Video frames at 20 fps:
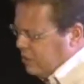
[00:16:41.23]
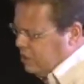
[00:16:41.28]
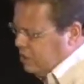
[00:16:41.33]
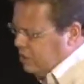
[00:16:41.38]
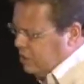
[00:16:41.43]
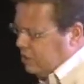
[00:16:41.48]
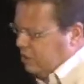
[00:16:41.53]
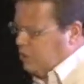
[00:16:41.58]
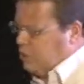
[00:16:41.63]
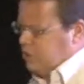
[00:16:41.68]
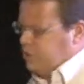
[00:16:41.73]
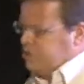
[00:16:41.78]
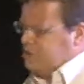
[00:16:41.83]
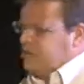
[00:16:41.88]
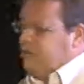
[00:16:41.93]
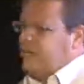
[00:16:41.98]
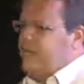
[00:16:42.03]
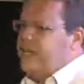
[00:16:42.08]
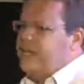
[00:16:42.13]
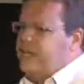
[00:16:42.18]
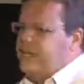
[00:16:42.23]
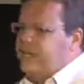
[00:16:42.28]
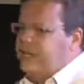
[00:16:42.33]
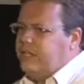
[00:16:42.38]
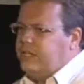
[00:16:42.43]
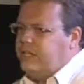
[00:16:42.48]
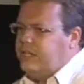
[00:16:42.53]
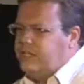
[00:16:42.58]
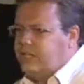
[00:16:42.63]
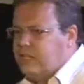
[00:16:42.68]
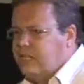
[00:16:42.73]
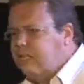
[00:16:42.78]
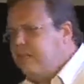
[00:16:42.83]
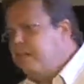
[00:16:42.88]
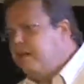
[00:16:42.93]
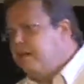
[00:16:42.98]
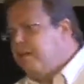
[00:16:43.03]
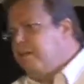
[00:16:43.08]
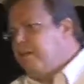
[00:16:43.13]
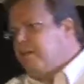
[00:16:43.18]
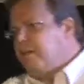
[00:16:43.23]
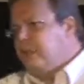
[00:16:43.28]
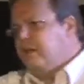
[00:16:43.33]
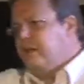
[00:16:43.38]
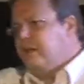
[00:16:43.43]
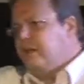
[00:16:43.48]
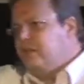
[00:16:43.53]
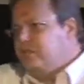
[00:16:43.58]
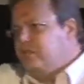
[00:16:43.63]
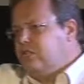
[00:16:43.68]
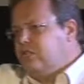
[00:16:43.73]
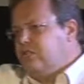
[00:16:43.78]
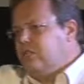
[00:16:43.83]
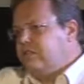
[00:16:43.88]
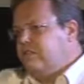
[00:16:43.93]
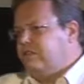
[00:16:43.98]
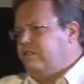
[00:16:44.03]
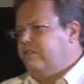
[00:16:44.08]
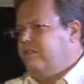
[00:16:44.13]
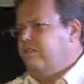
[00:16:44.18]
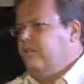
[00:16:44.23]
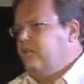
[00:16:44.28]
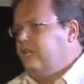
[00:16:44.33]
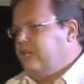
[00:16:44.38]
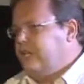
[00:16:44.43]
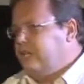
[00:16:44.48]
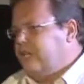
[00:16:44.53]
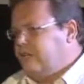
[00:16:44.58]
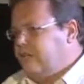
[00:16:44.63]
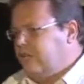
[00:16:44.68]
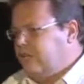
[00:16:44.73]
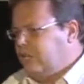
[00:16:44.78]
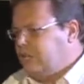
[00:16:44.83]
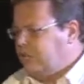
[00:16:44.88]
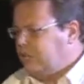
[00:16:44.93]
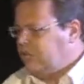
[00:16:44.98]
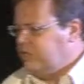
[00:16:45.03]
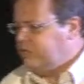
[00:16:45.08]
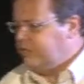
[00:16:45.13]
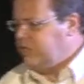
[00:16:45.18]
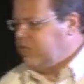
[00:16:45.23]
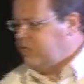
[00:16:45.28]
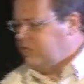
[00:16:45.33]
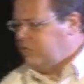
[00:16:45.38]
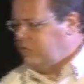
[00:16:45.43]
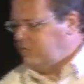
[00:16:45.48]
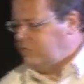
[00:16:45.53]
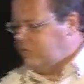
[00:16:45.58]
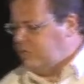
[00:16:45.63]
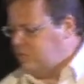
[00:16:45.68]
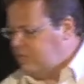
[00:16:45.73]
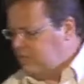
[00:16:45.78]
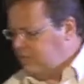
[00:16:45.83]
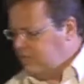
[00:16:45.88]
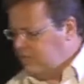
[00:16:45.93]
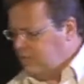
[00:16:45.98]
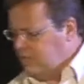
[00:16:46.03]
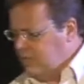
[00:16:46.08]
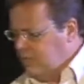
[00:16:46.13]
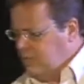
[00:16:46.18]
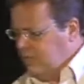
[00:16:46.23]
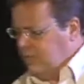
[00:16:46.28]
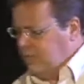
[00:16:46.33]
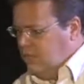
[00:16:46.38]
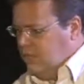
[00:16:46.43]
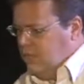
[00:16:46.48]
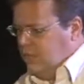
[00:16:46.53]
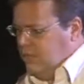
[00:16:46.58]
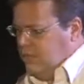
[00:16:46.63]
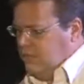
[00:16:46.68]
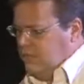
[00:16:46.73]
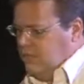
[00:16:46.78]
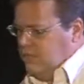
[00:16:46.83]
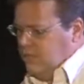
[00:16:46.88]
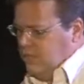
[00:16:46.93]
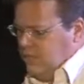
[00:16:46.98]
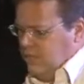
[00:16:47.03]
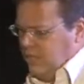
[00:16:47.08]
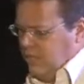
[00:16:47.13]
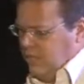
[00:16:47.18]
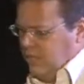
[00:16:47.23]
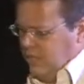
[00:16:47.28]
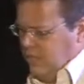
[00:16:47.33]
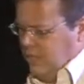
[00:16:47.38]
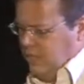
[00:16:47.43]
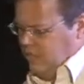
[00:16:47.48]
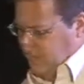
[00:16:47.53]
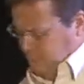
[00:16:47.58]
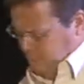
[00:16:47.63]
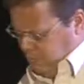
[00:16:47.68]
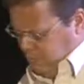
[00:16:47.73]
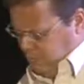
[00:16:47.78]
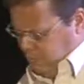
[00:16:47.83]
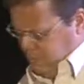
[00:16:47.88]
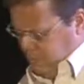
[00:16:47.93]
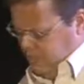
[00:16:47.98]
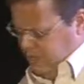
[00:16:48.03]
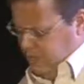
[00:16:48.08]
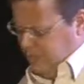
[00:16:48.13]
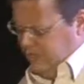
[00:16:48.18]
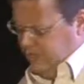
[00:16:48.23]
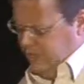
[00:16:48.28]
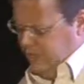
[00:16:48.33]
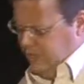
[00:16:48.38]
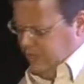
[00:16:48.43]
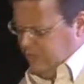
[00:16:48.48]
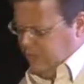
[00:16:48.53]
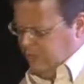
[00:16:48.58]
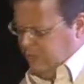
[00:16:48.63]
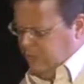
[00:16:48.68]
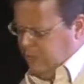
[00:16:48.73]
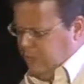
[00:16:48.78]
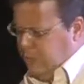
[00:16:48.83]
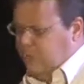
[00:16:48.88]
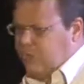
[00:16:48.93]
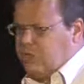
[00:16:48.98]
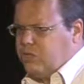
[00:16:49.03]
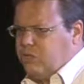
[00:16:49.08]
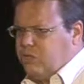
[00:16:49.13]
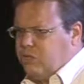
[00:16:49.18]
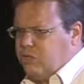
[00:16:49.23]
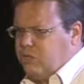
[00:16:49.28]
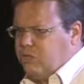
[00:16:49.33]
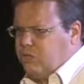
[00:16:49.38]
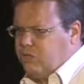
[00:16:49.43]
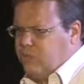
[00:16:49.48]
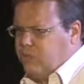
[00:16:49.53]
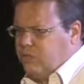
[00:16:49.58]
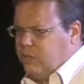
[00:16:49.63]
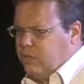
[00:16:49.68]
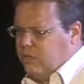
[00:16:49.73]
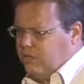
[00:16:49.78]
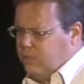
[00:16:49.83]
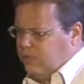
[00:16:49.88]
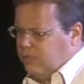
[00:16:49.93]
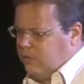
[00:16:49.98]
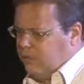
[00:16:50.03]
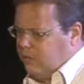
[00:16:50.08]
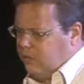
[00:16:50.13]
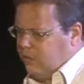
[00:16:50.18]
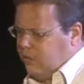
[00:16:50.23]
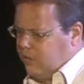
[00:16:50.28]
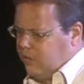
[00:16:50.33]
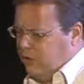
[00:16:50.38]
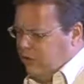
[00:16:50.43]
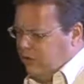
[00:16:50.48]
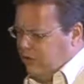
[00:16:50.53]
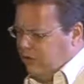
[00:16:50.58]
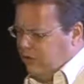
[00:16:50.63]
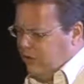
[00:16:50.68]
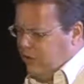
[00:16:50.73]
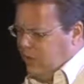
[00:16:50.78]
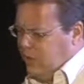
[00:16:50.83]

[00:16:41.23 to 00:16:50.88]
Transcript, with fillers: You see the cost slightly increasing, and you see the revenue increasing much faster. So that's that's uh, I think an important thing uh, for publishers to to be aware of.